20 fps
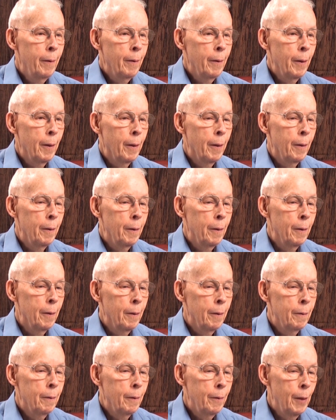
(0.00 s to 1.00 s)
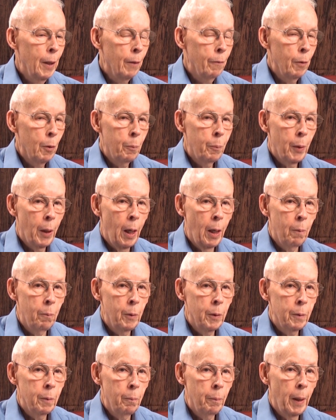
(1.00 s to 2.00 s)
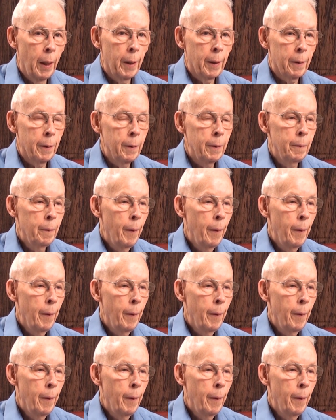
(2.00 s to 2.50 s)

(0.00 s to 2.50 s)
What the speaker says: and never a problem with the banker.